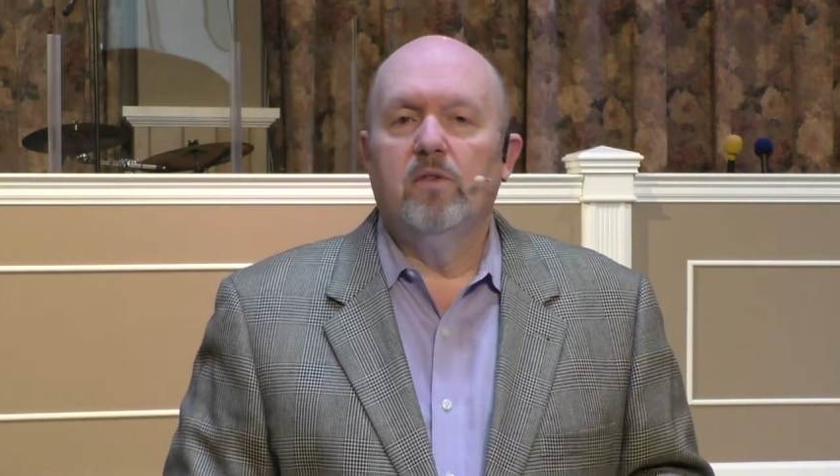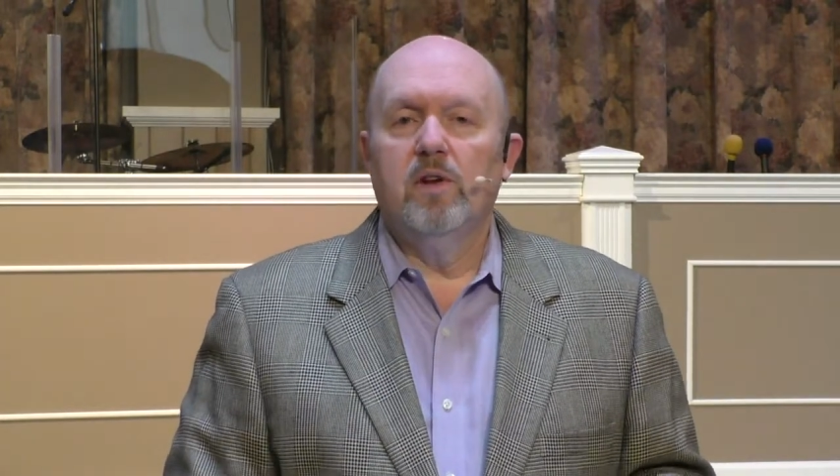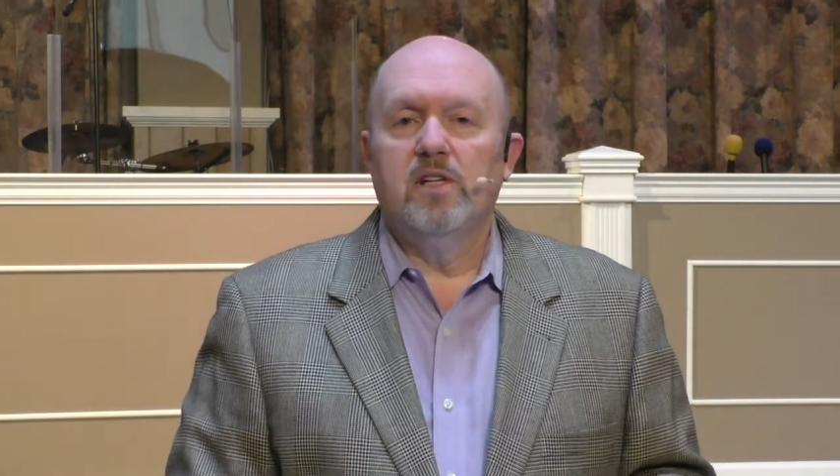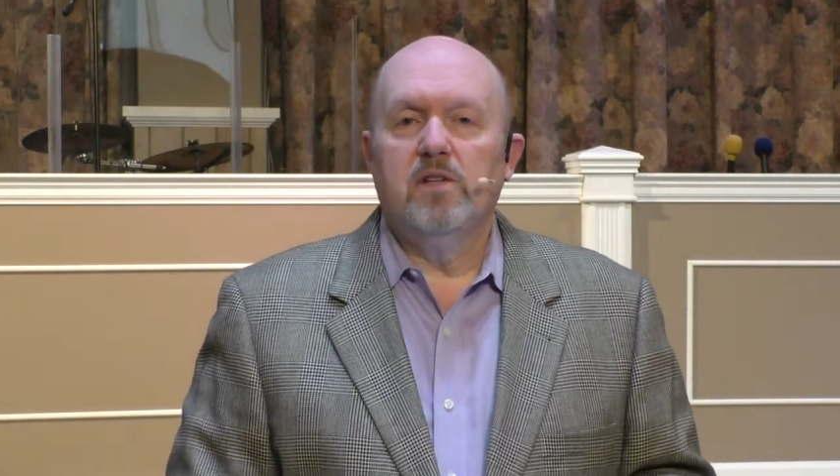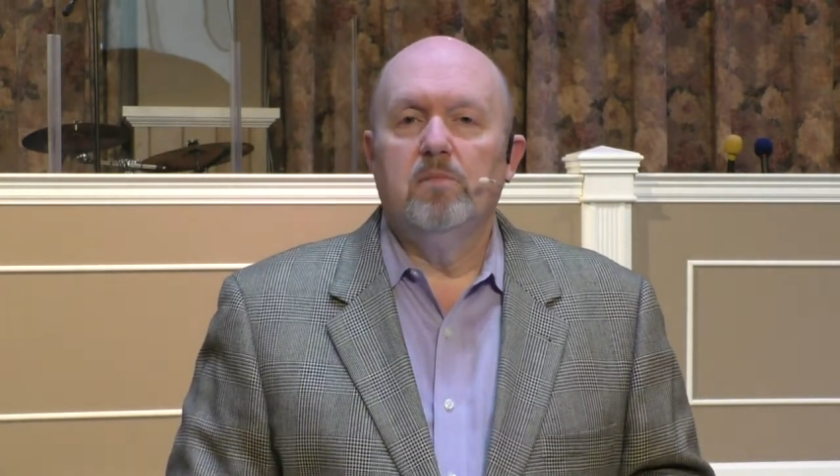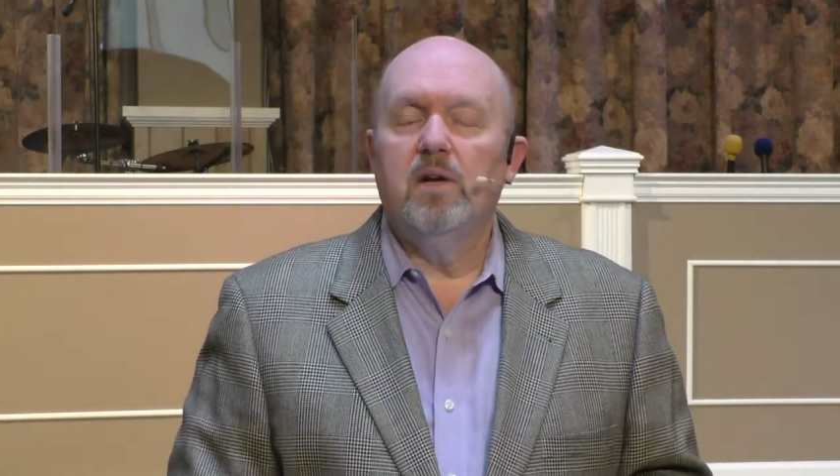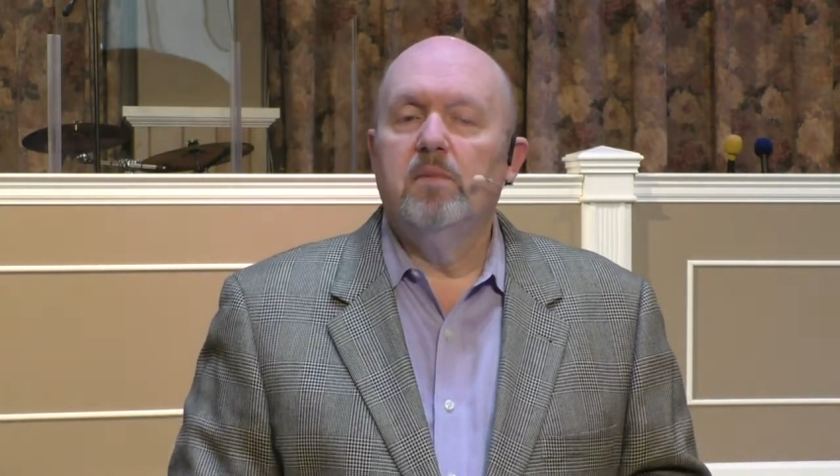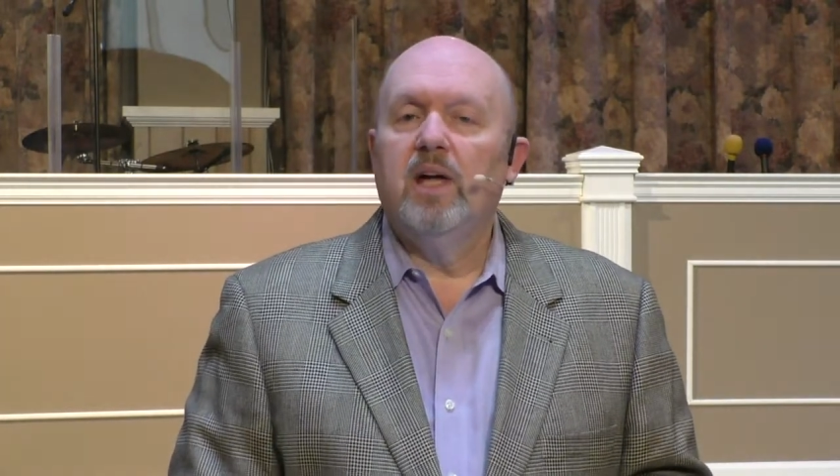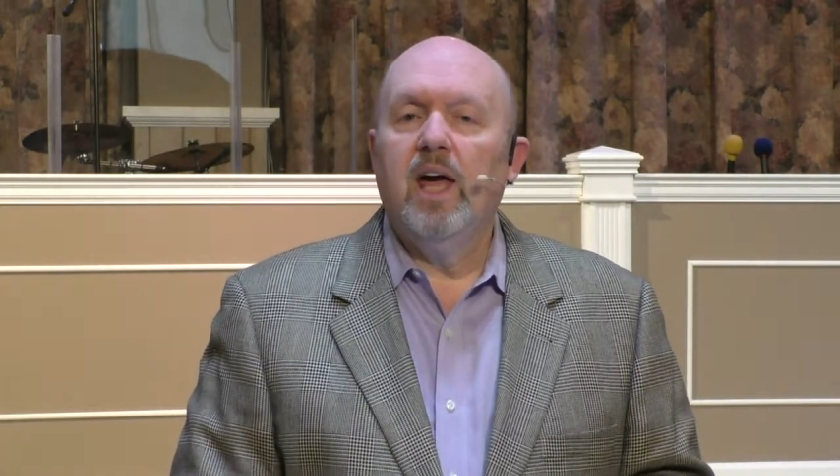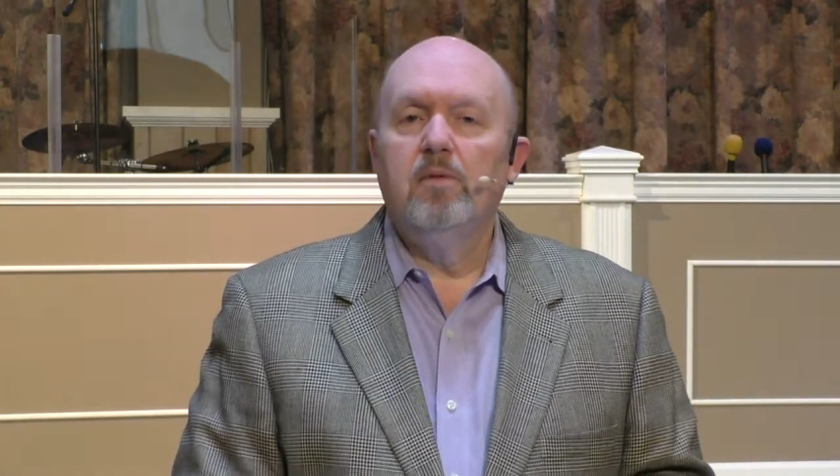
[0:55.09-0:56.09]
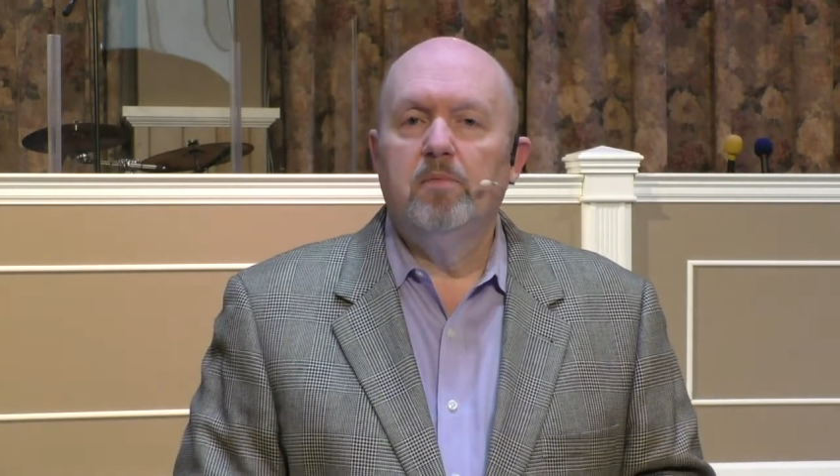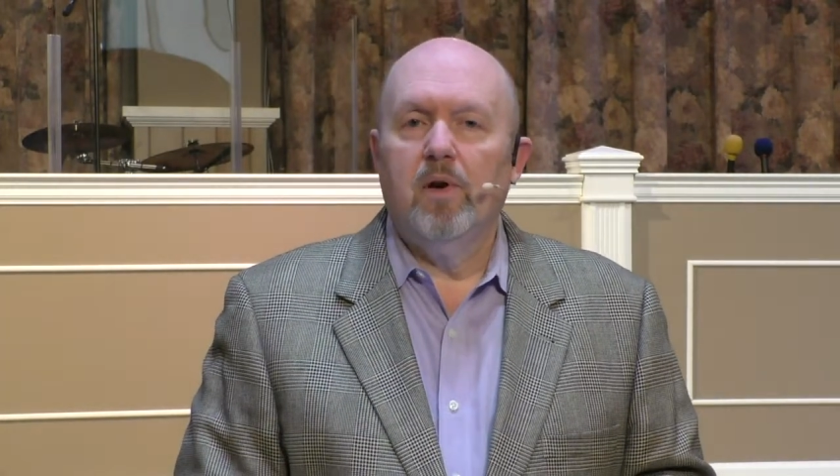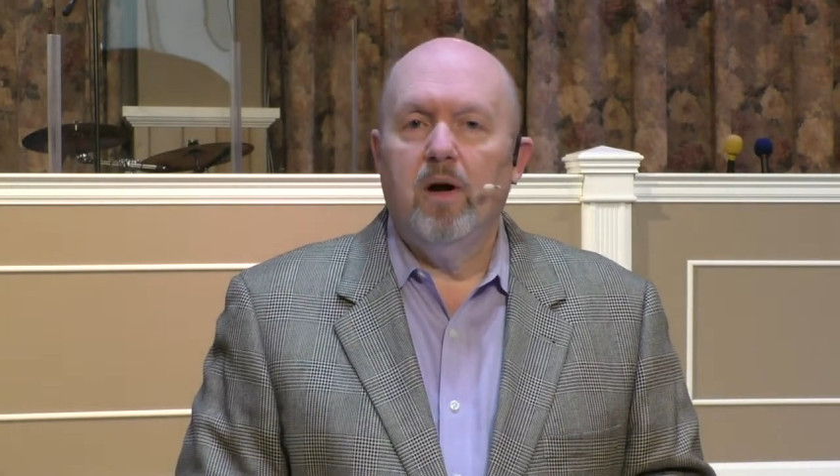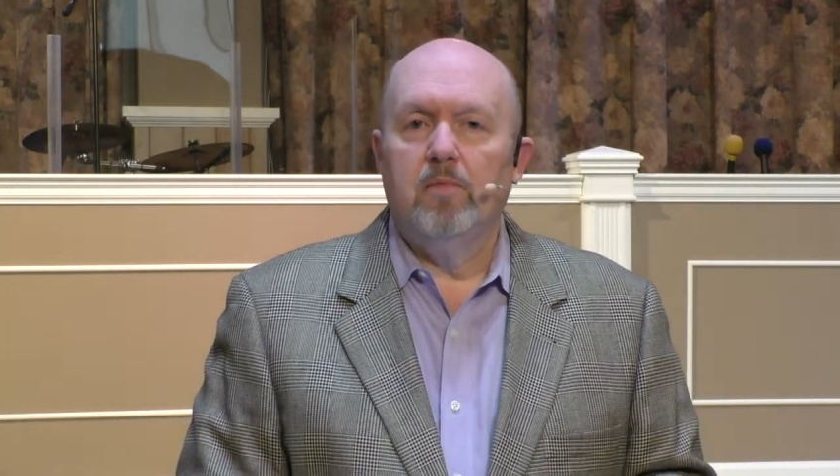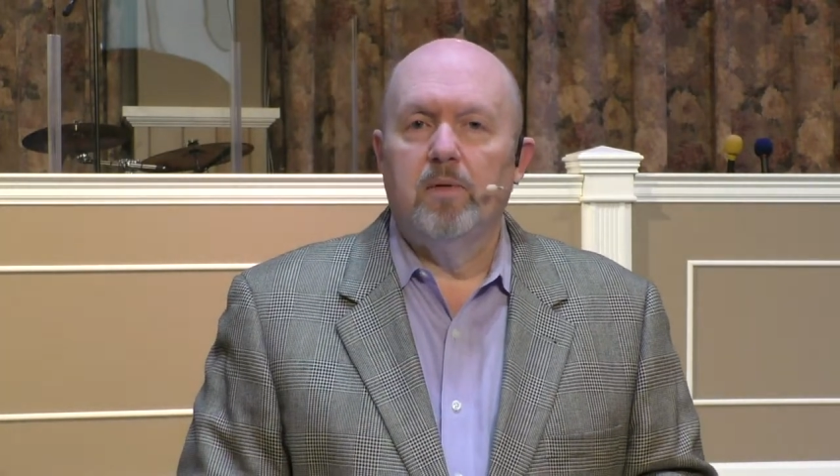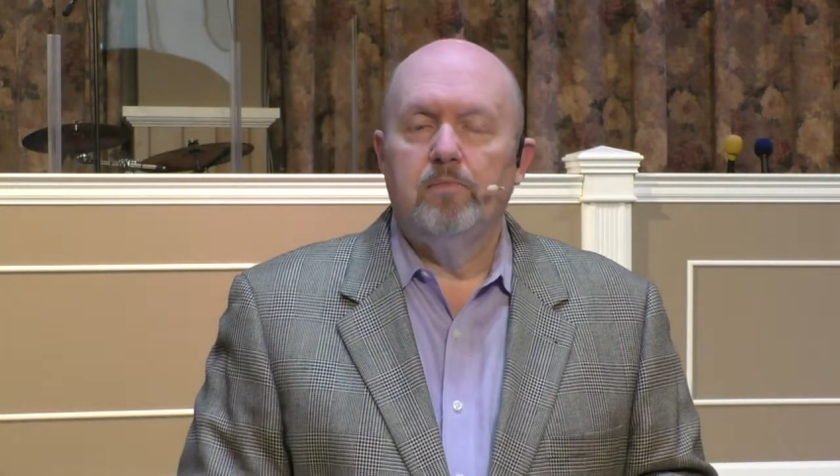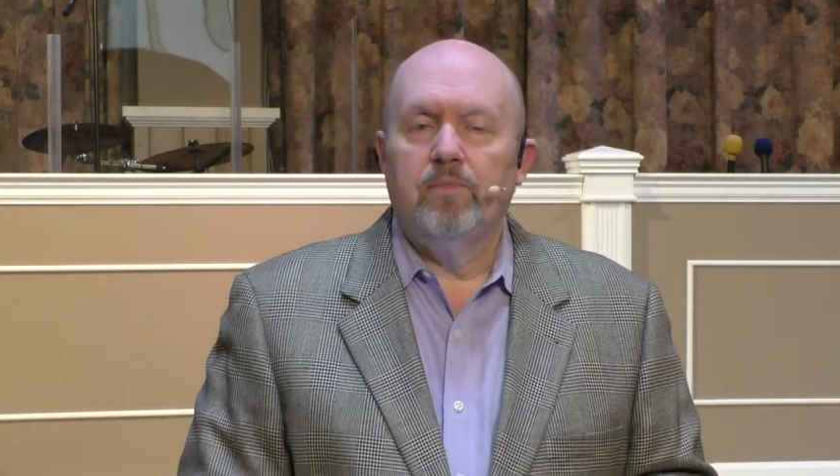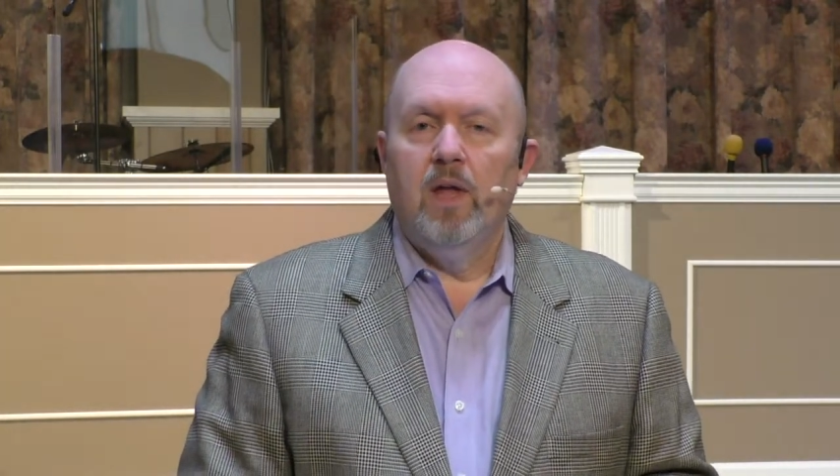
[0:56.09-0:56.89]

reason, but it became a problem.